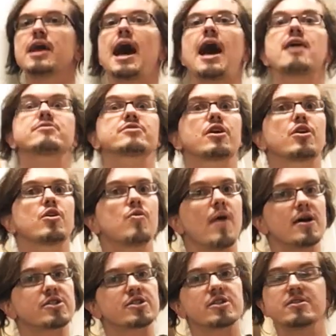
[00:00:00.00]
ask
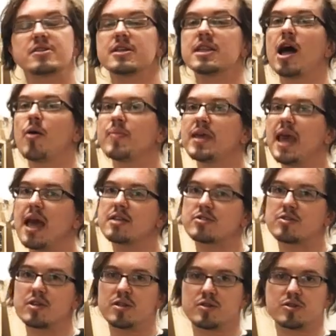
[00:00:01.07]
questions, and I'll be
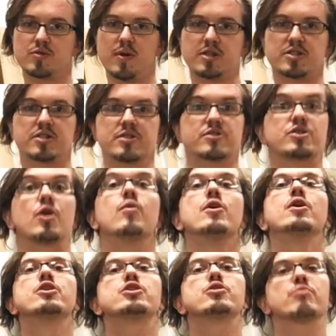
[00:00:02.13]
answering those questions. So
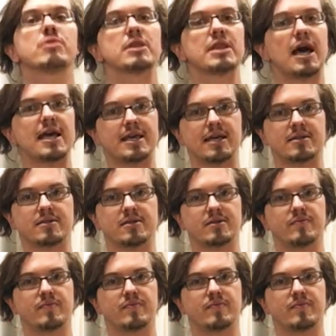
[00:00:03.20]
you will like it.